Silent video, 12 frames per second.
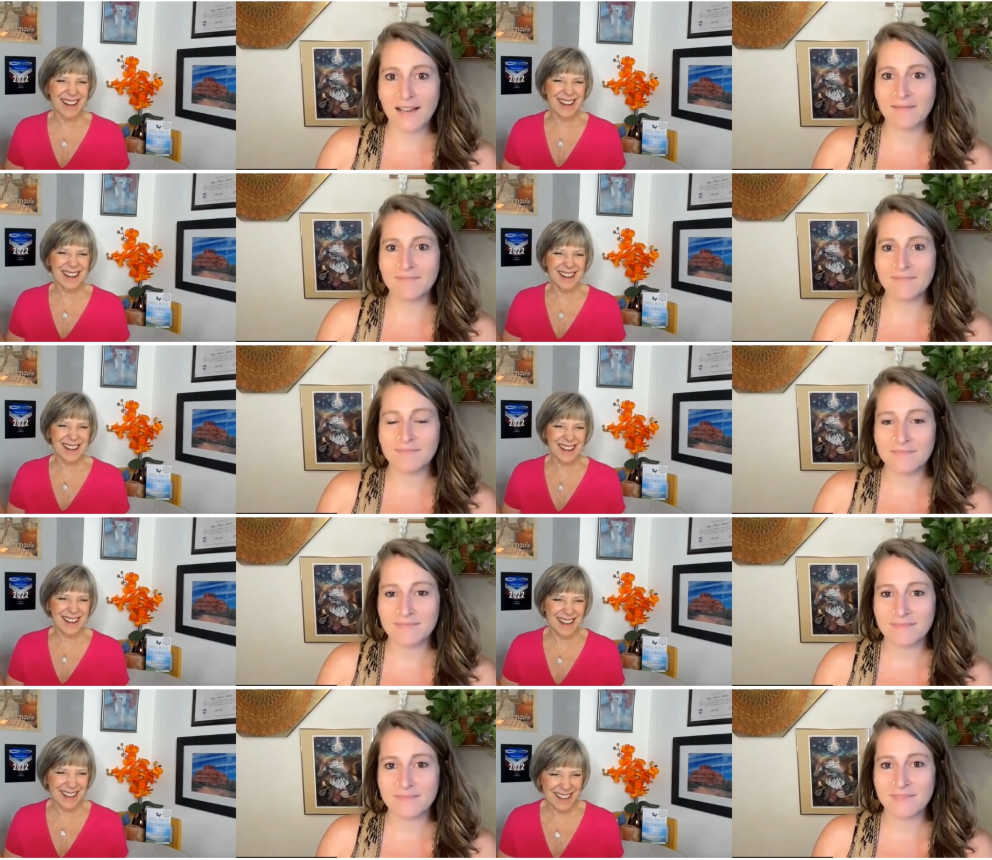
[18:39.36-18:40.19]
Speaker 1: yeah.
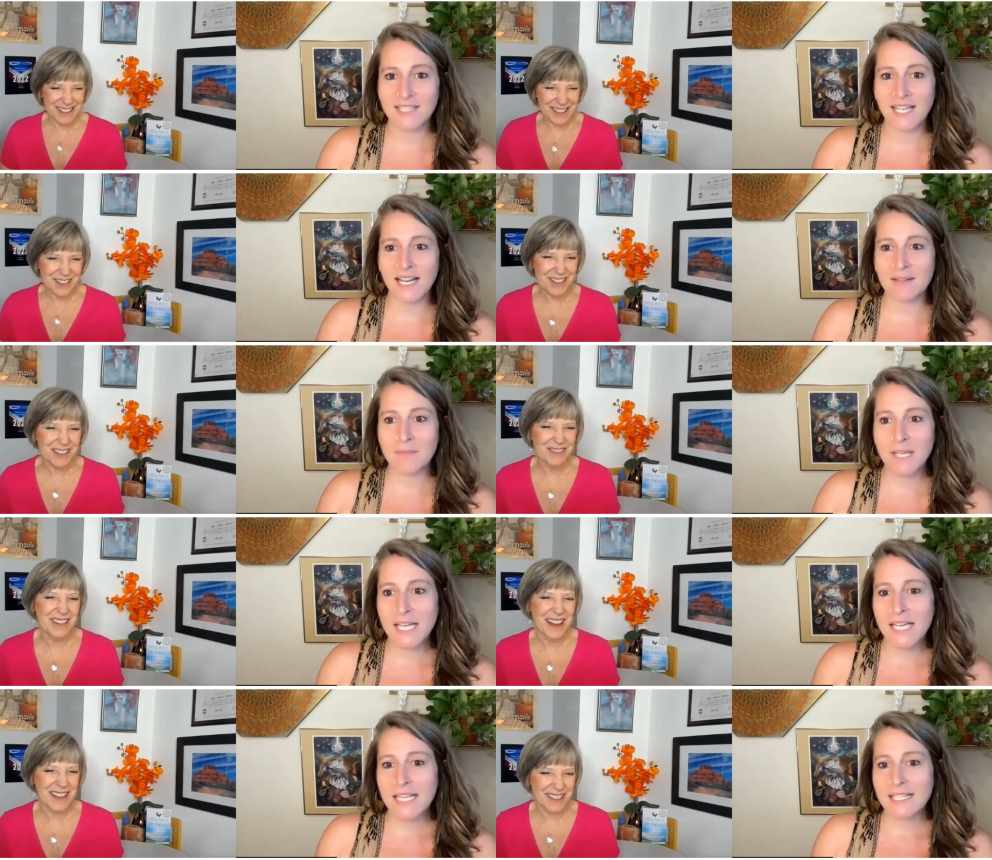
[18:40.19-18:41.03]
Yeah.
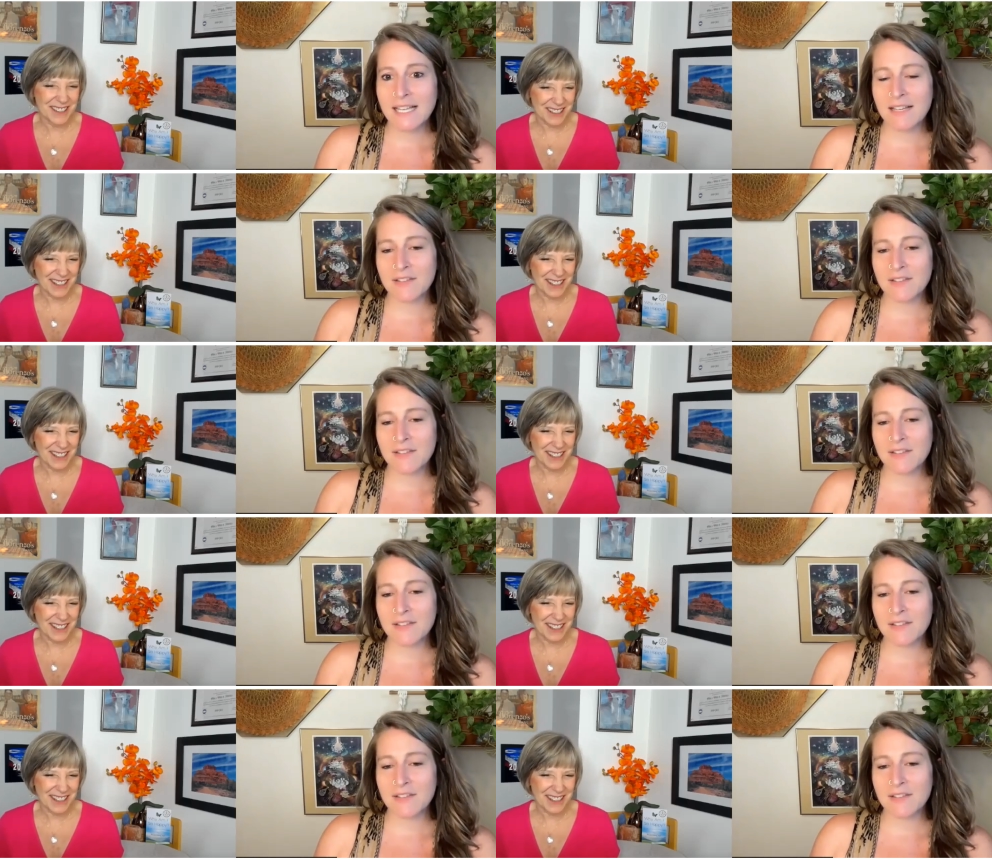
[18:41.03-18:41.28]
Yeah.